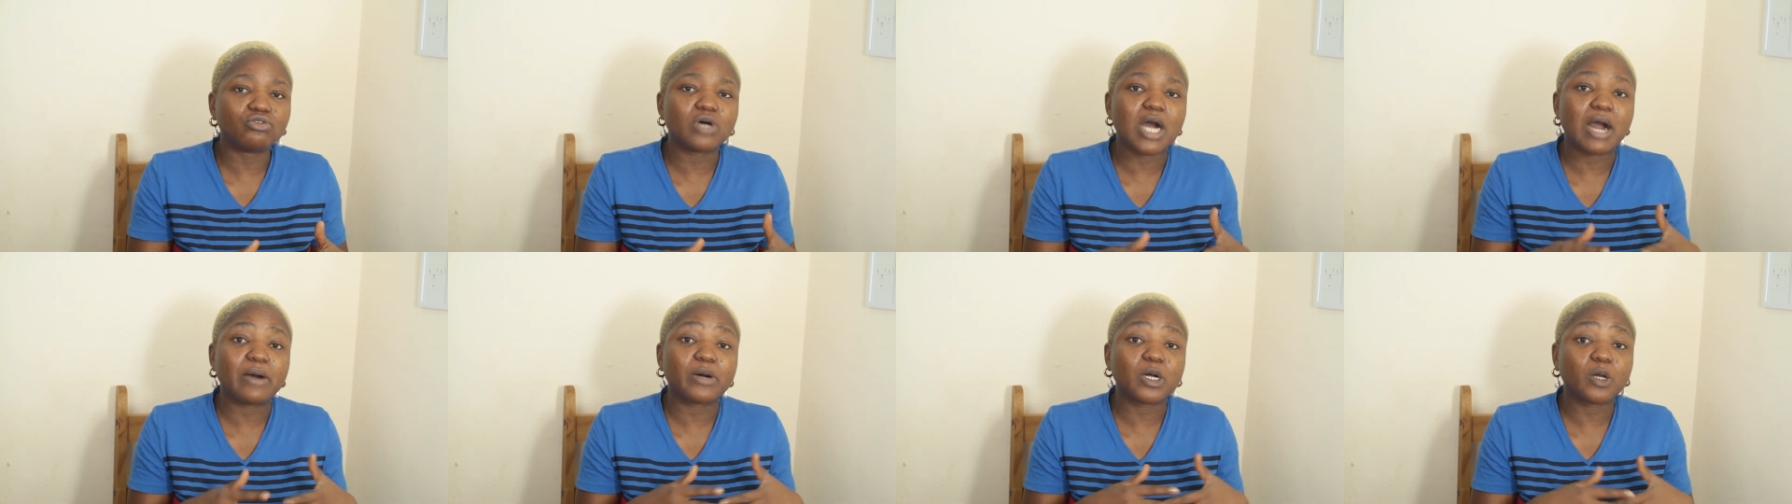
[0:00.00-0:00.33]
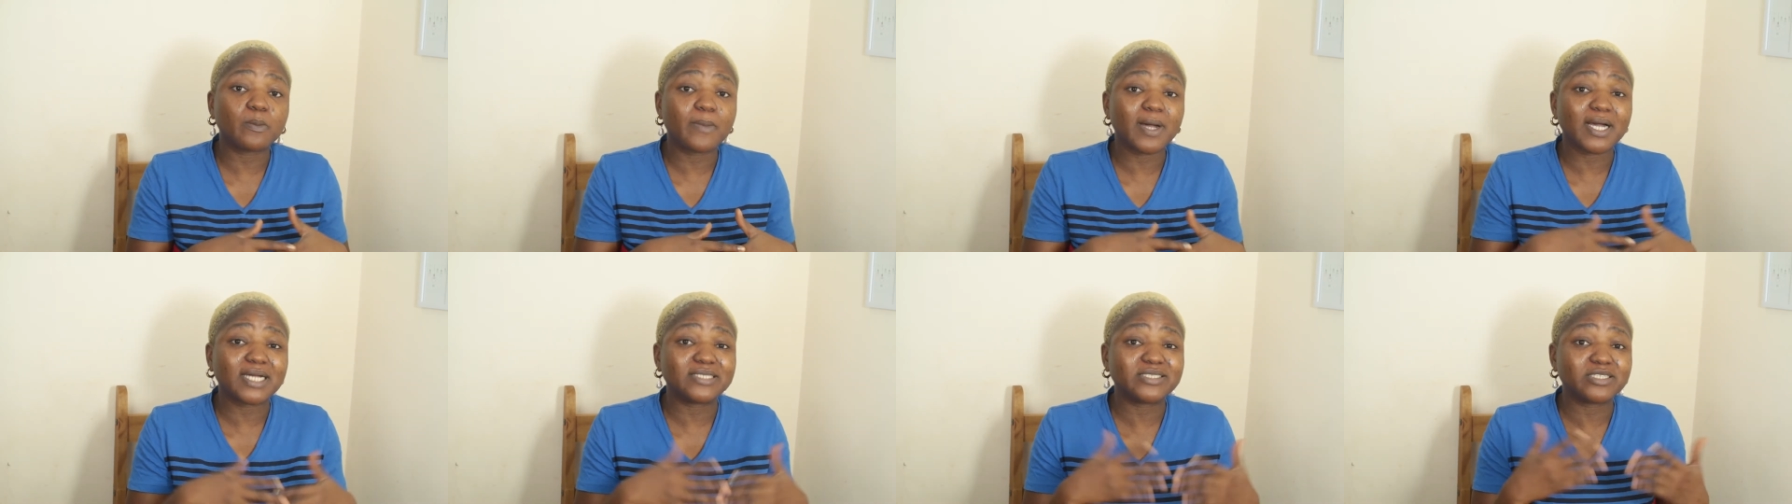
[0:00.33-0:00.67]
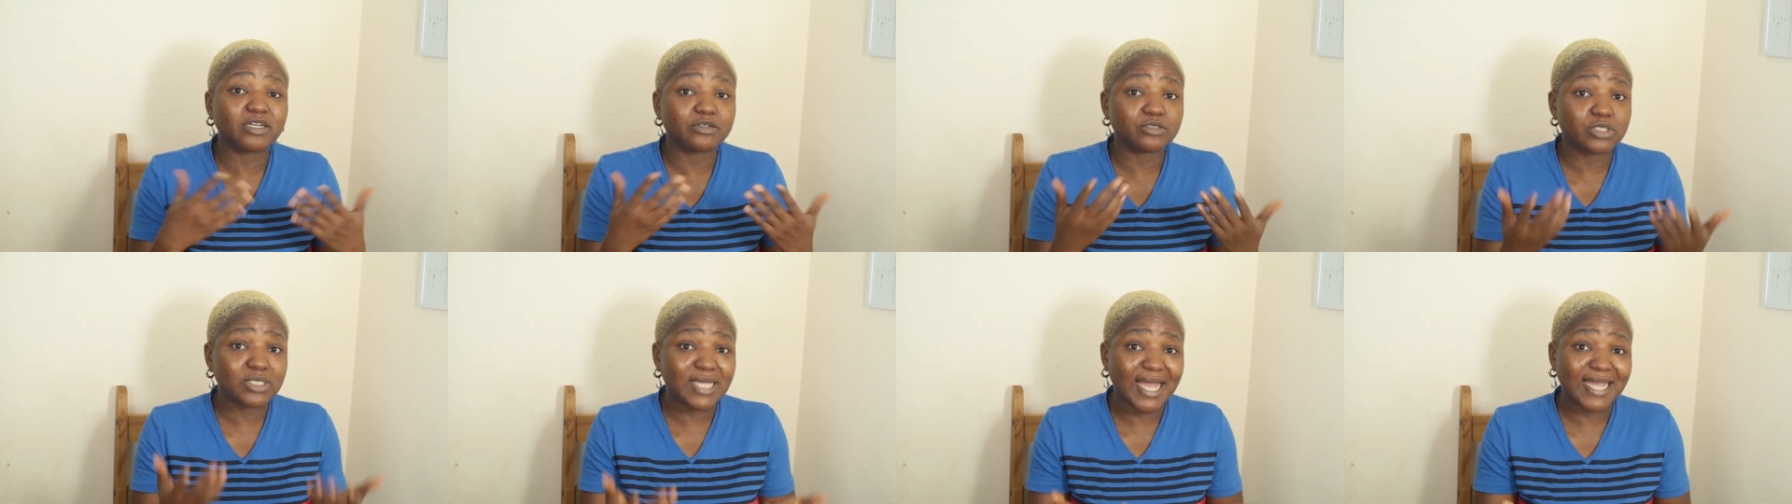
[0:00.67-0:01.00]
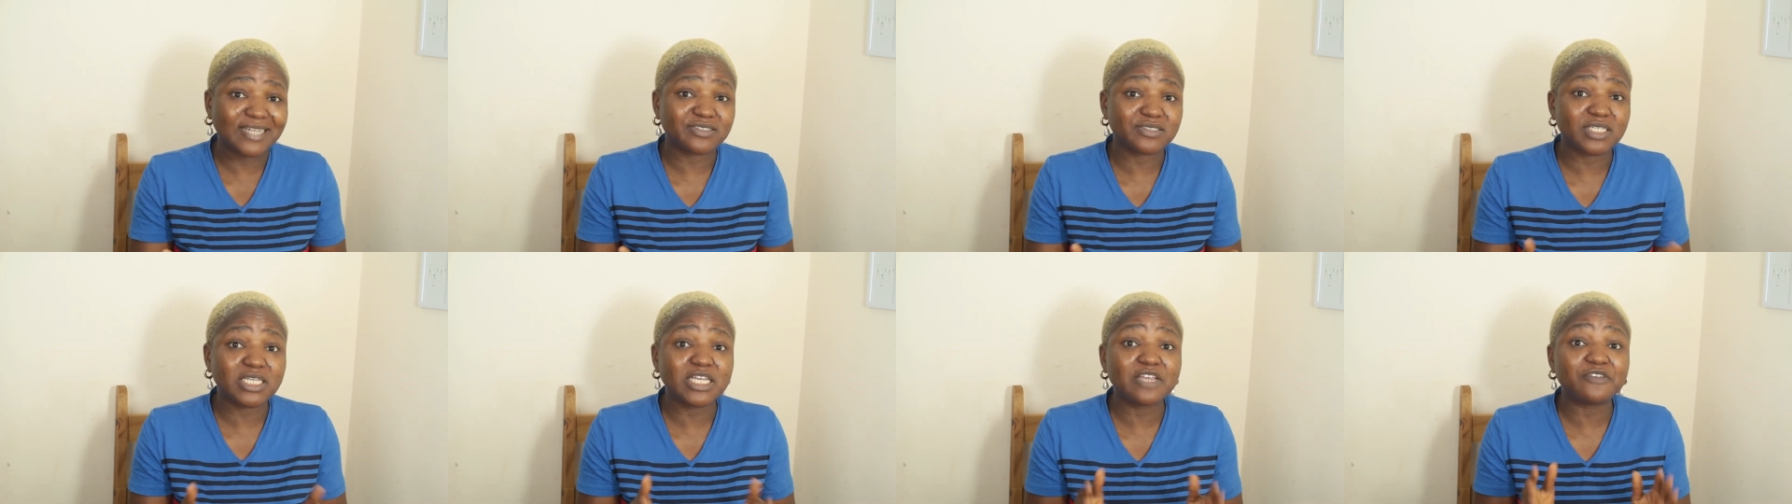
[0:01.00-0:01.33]
I'll come back and tell you
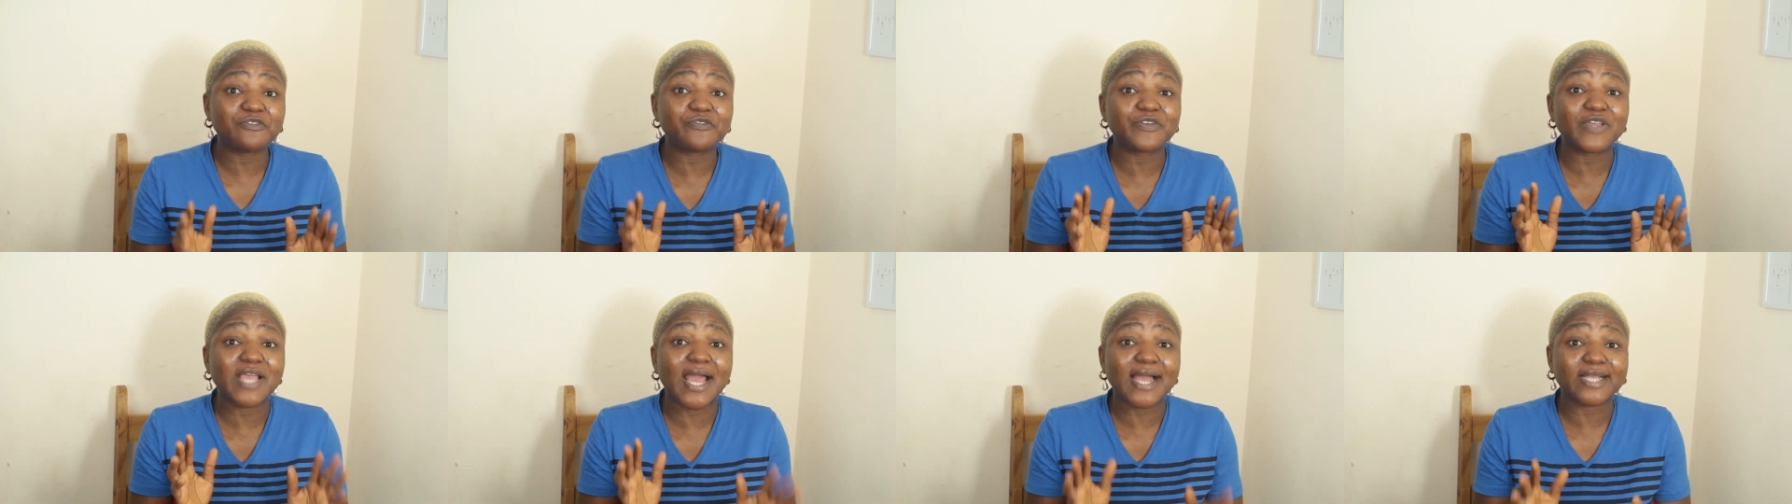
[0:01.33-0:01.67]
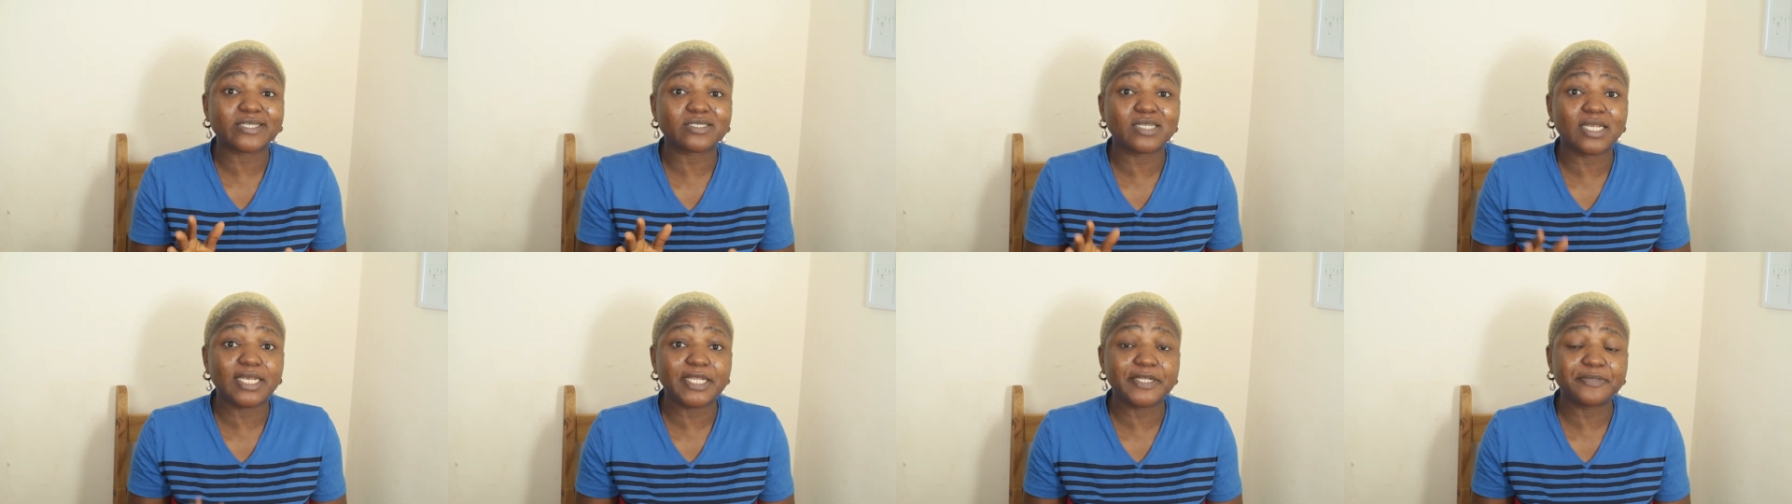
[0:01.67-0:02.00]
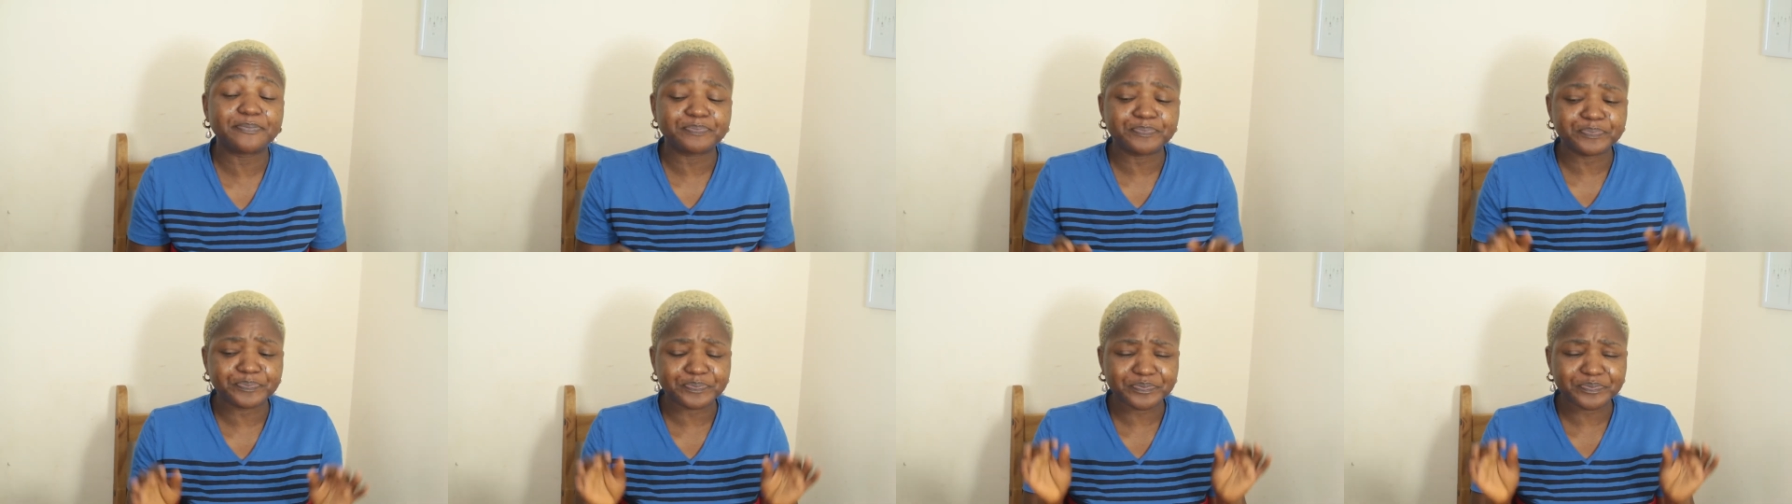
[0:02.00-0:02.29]
guys if it actually